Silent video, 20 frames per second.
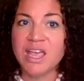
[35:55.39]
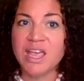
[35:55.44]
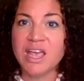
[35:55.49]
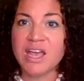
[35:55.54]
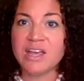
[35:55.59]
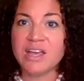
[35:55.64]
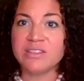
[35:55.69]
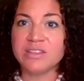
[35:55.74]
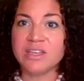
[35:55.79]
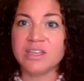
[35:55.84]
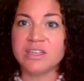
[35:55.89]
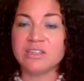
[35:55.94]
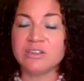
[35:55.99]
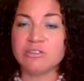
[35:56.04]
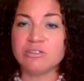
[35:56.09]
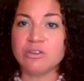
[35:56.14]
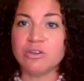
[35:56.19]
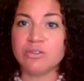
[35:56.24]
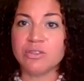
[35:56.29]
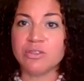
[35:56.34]
and then
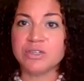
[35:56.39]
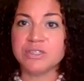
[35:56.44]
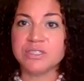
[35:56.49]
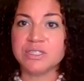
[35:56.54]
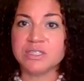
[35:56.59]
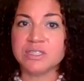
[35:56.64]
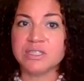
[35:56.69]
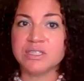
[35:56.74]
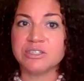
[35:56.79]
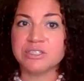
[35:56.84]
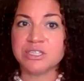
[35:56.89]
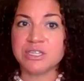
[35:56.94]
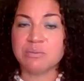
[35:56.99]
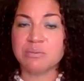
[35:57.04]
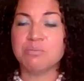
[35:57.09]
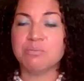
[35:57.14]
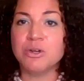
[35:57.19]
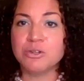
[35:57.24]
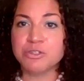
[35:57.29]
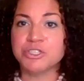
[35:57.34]
you know there's there's an
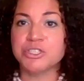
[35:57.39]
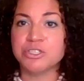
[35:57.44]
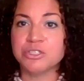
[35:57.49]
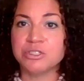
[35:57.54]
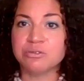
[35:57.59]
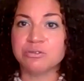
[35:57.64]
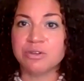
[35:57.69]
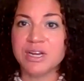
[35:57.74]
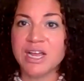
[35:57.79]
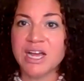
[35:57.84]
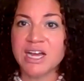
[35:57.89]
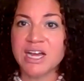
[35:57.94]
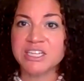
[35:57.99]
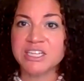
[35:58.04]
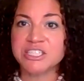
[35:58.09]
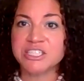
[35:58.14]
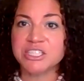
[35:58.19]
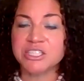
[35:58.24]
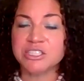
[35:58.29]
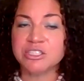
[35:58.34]
emotional
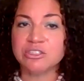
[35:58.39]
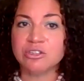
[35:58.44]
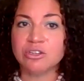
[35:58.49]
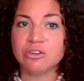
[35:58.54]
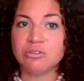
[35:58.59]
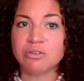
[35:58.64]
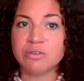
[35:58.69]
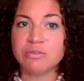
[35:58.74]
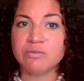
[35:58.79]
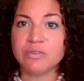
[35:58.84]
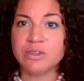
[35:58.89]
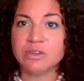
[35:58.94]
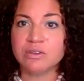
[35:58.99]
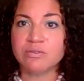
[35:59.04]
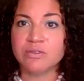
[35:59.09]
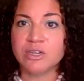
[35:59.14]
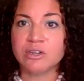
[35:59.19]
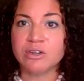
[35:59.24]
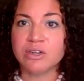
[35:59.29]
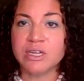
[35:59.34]
reaction you know we feel
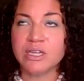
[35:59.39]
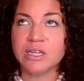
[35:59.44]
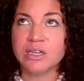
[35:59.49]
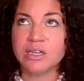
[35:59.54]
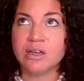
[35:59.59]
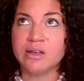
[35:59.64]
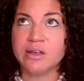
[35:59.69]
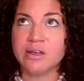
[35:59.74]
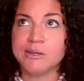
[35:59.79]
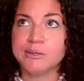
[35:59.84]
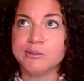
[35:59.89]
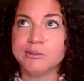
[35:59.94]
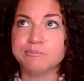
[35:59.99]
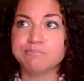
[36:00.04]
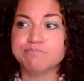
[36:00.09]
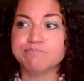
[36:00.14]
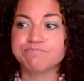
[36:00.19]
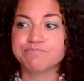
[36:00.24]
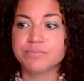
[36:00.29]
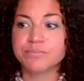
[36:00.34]
very
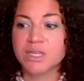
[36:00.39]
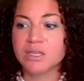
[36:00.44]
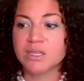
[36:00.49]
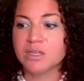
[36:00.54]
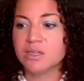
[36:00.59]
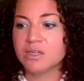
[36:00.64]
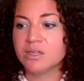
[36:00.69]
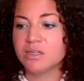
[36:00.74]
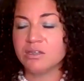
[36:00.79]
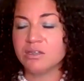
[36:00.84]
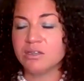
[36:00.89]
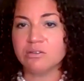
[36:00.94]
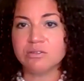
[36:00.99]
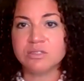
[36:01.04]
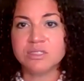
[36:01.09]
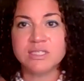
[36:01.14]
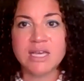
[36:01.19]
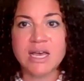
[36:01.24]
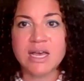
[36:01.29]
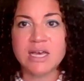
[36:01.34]
um, you know
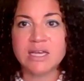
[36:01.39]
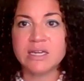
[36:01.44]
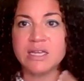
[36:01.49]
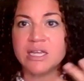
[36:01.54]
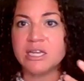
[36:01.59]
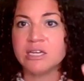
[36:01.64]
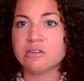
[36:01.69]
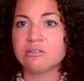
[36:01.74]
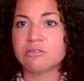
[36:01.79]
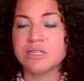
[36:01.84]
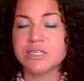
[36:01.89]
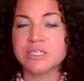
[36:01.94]
sad angry